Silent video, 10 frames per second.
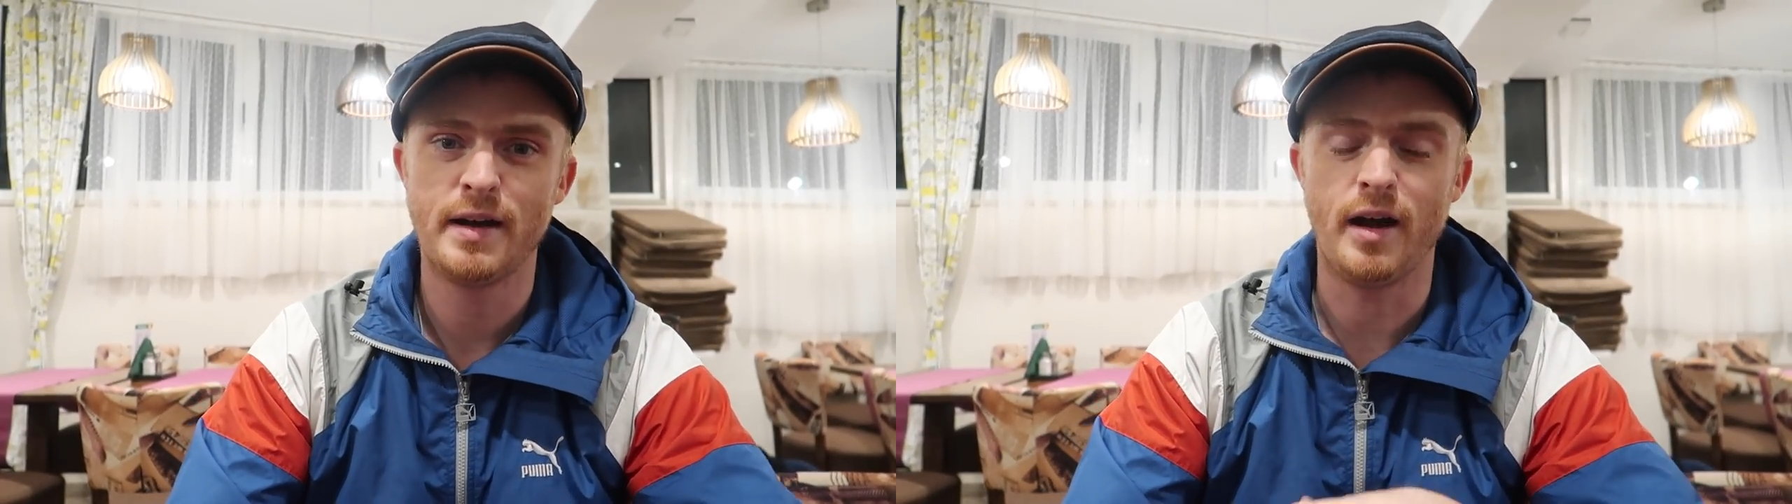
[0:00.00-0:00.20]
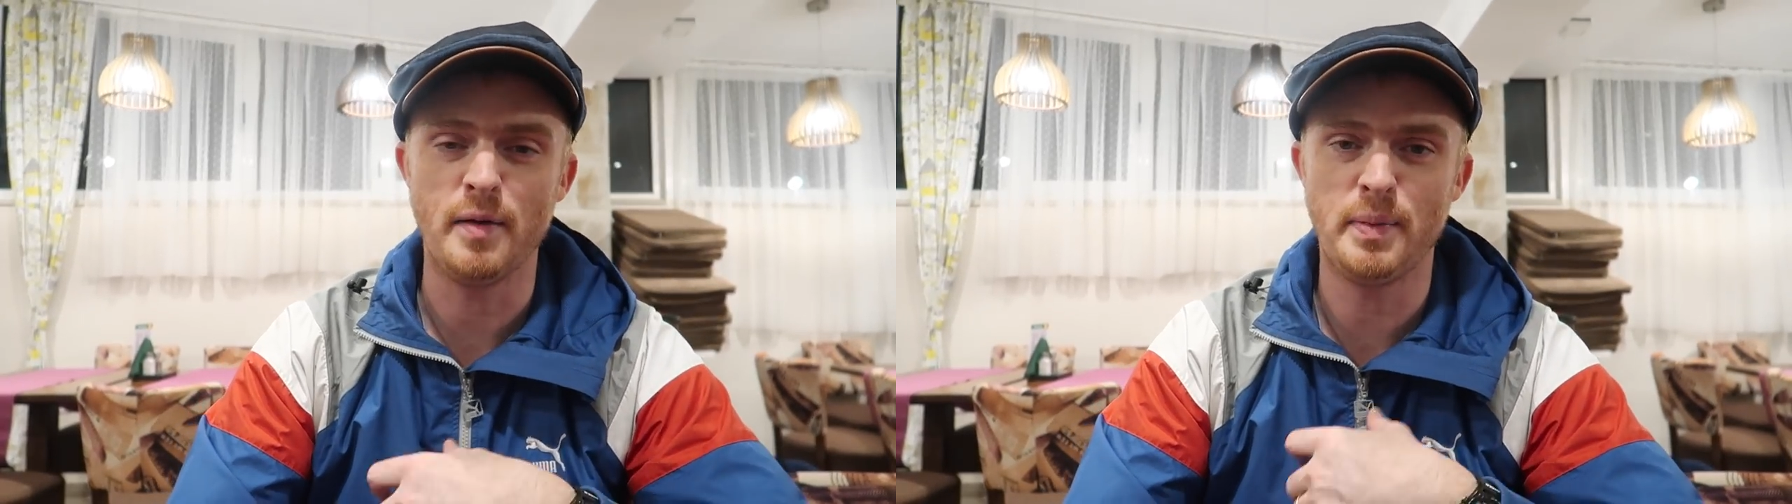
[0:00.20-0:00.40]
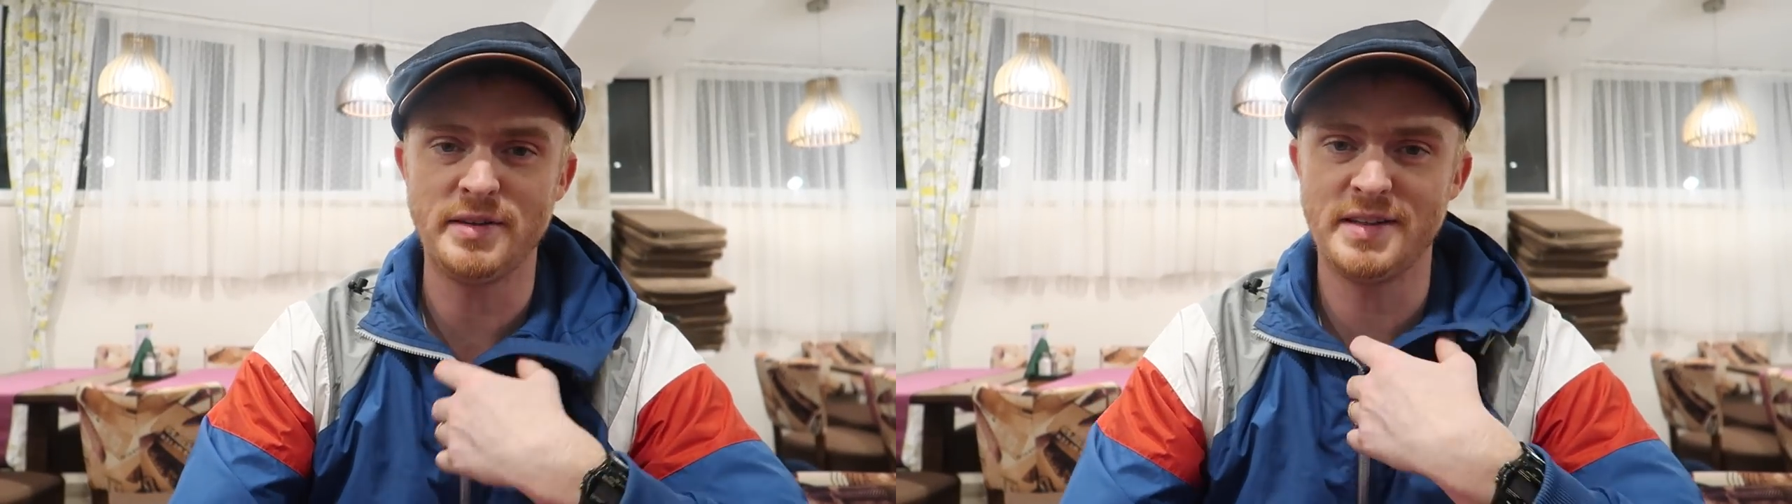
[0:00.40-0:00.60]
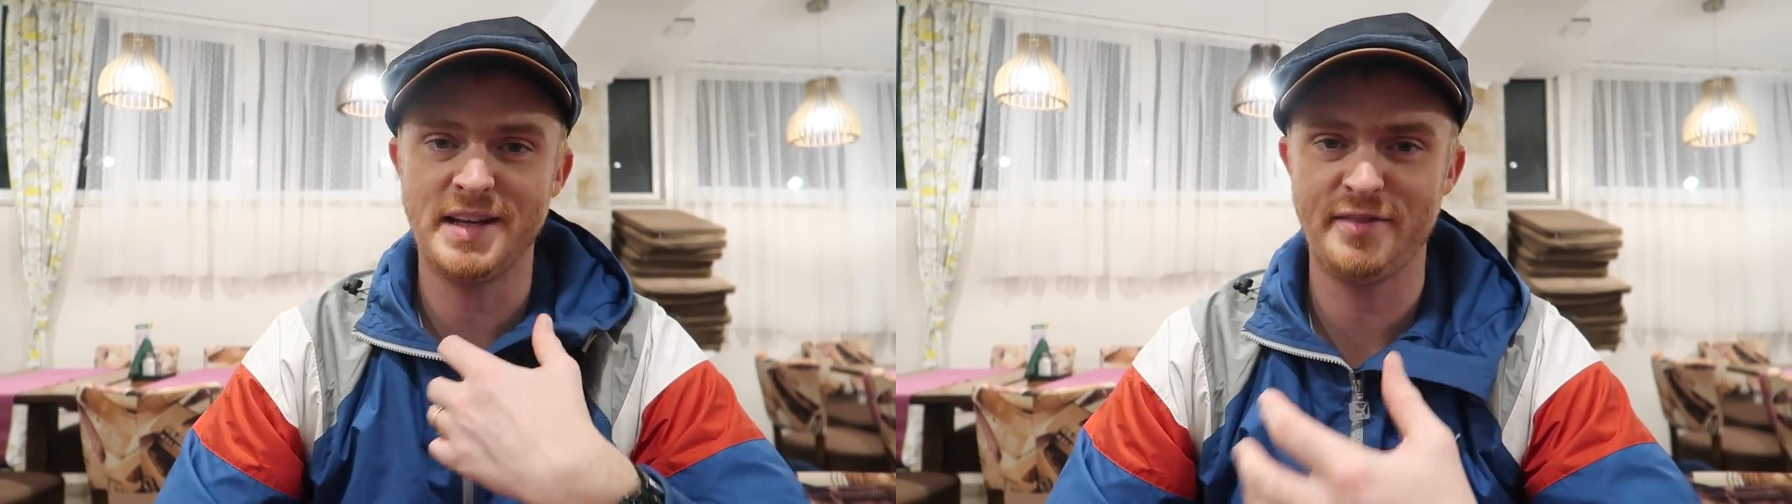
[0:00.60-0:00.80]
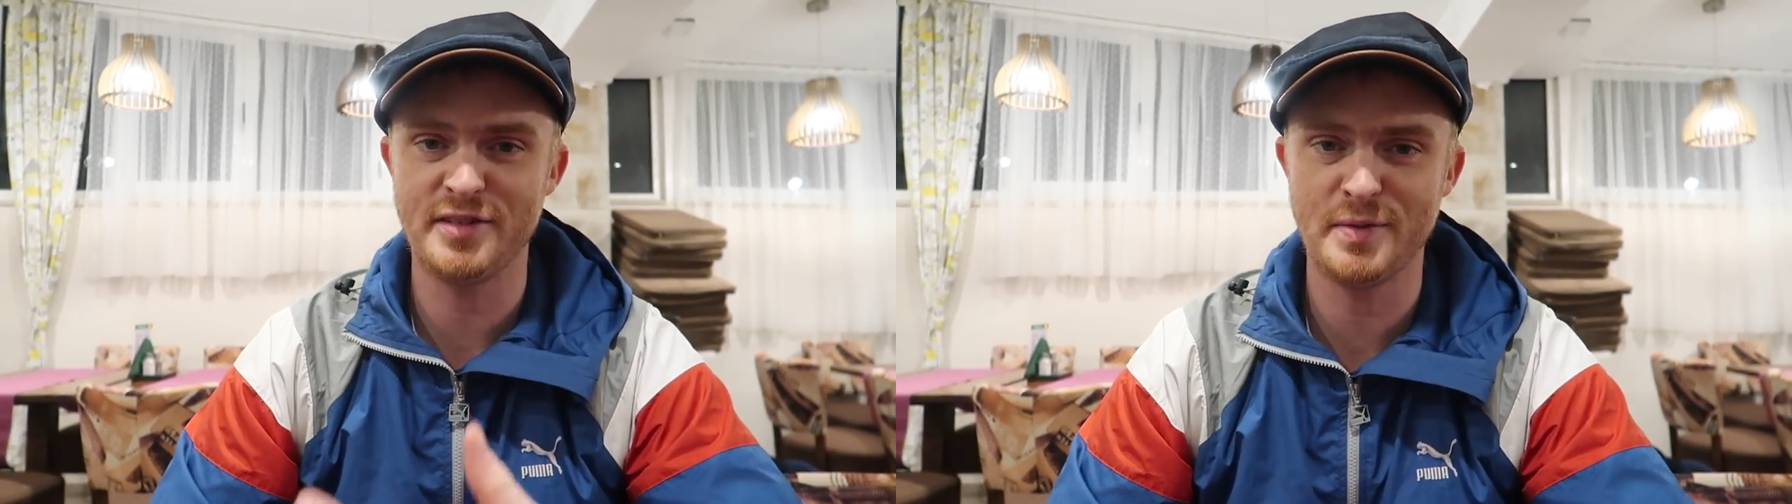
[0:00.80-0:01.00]
Our bus
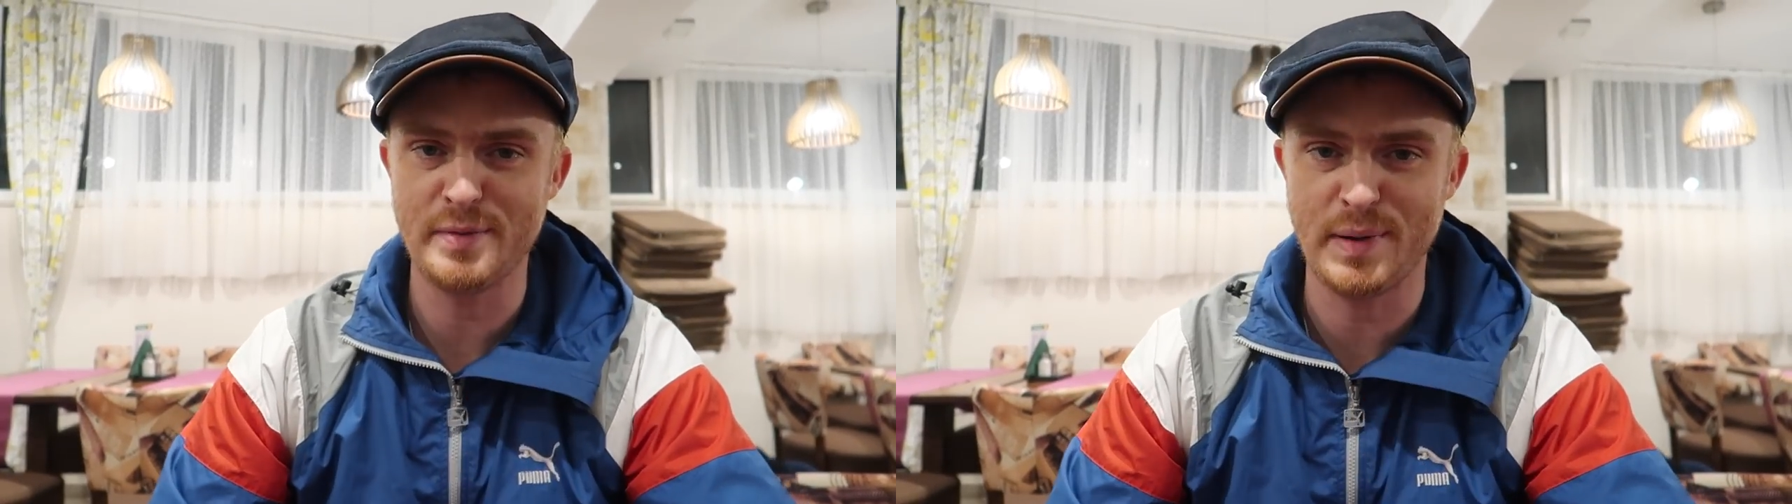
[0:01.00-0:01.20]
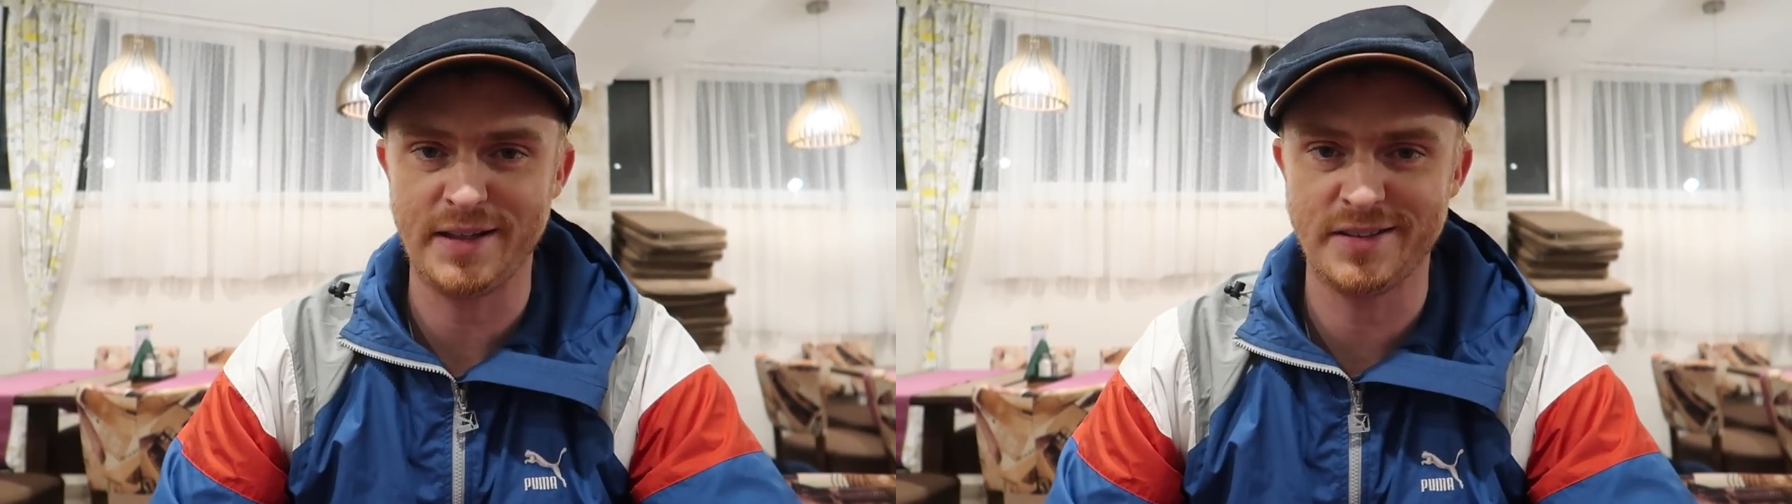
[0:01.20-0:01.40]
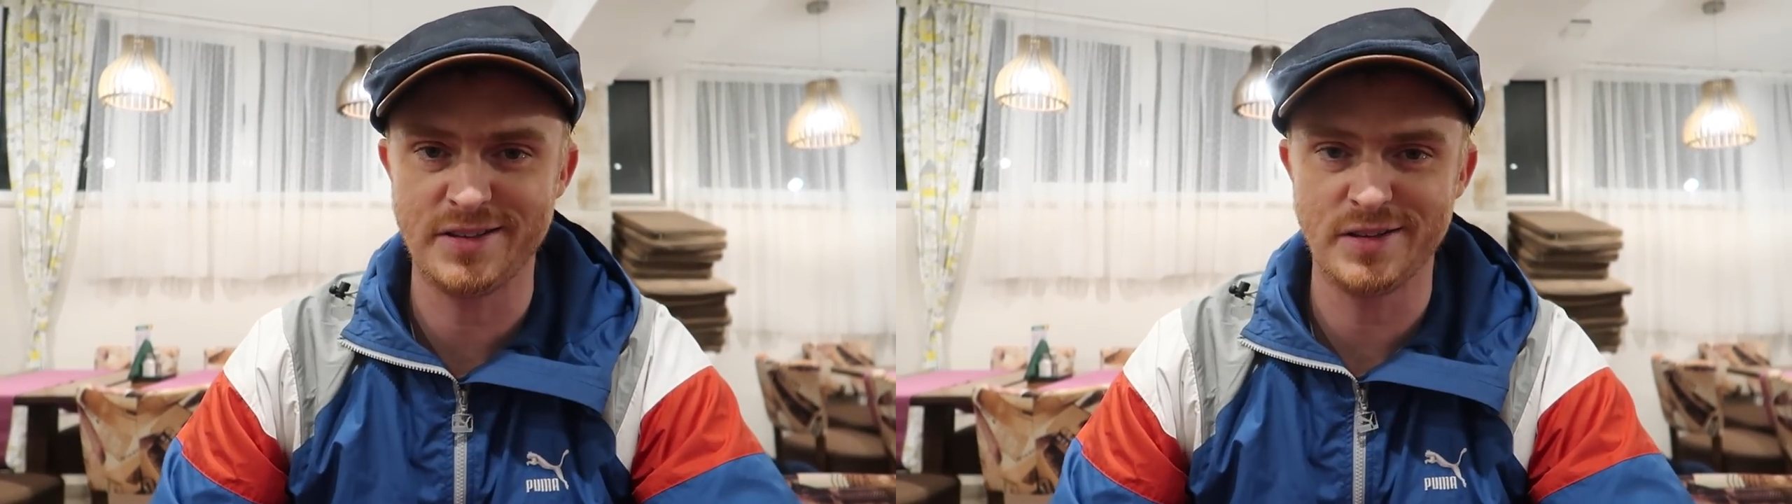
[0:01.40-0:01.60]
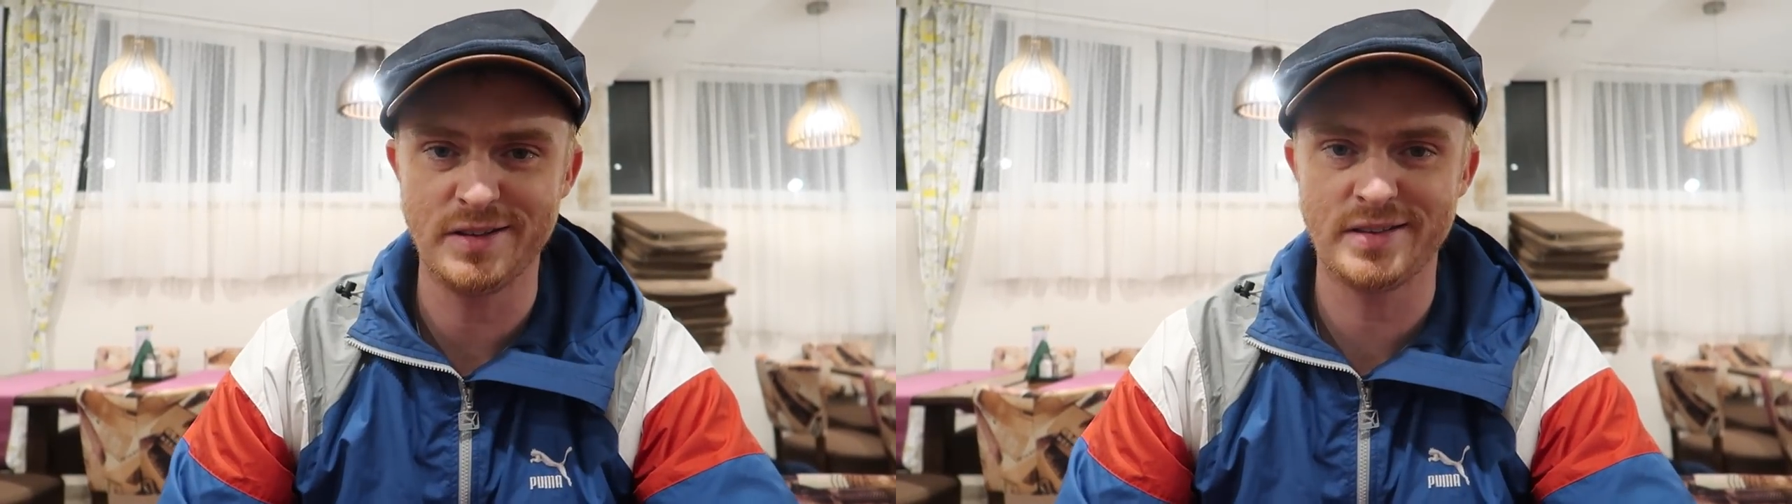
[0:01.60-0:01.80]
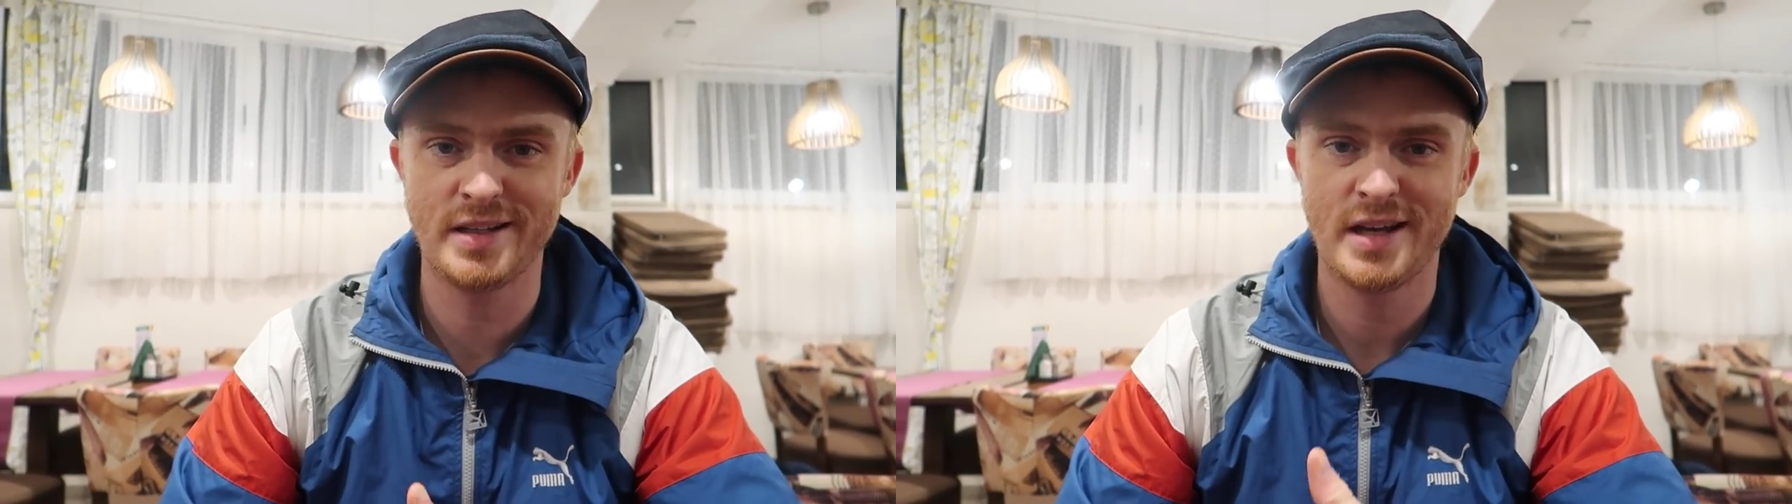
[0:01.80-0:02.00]
didn't have as many
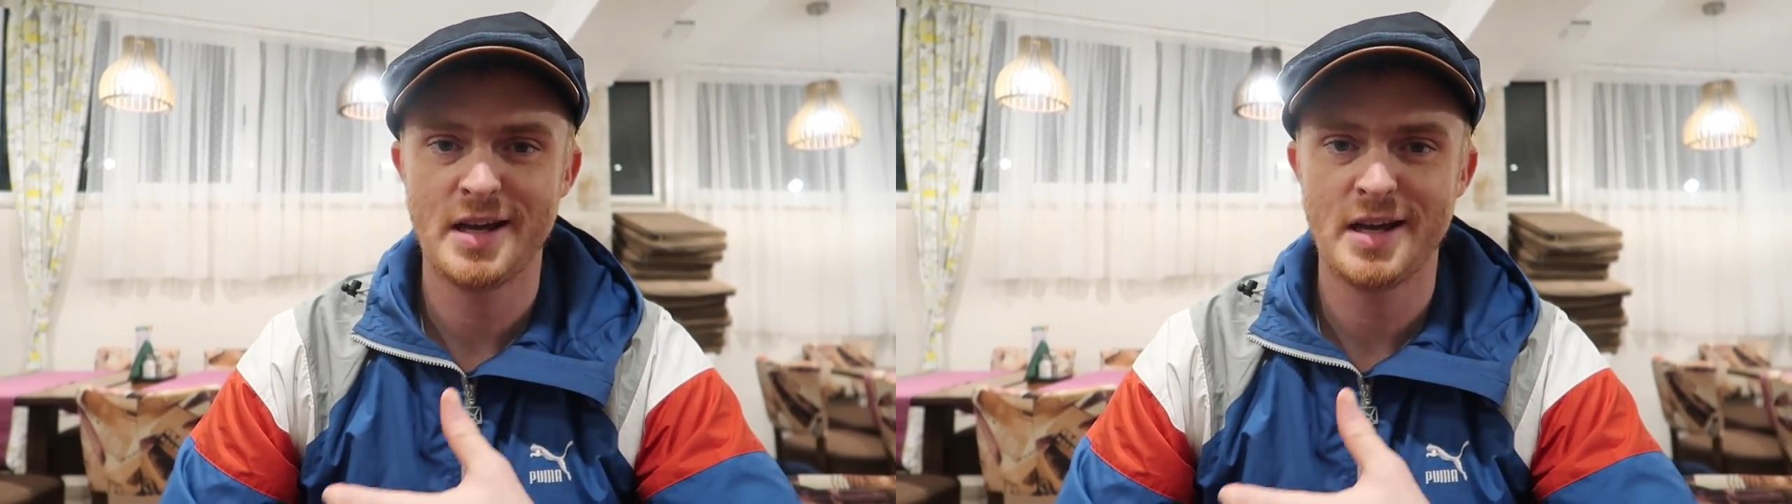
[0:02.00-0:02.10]
passengers,